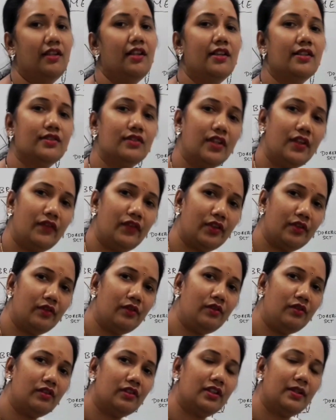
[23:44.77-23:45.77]
So if
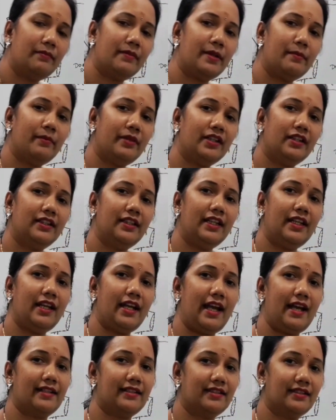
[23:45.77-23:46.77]
you remember the
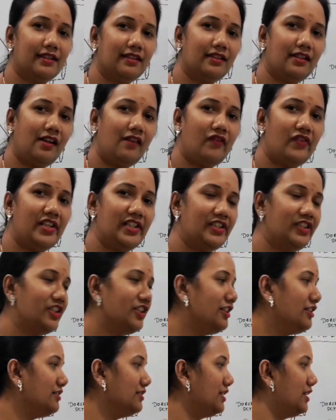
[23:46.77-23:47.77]
external
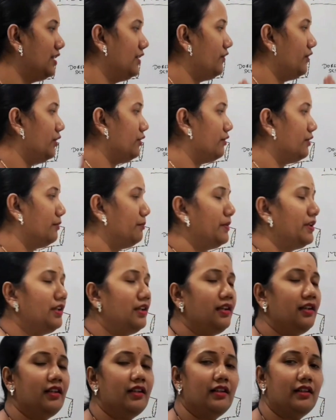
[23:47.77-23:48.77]
features and if you
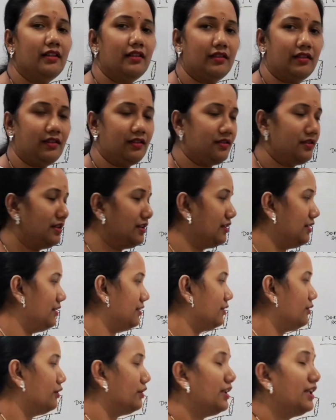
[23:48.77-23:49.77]

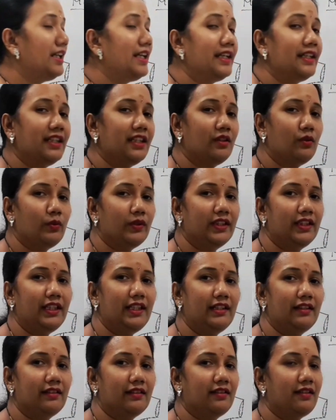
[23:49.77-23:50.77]
correlate it with the
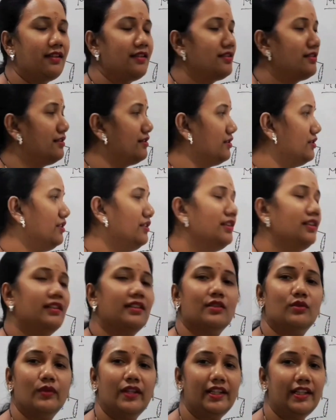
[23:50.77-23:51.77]
internal structure, it is
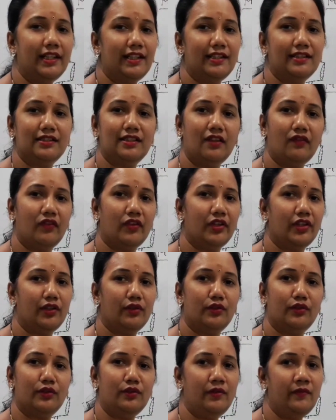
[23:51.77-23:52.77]
very easy for you
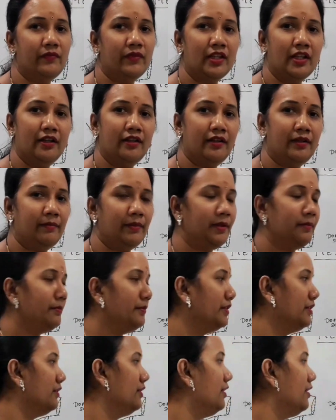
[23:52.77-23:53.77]
to remember.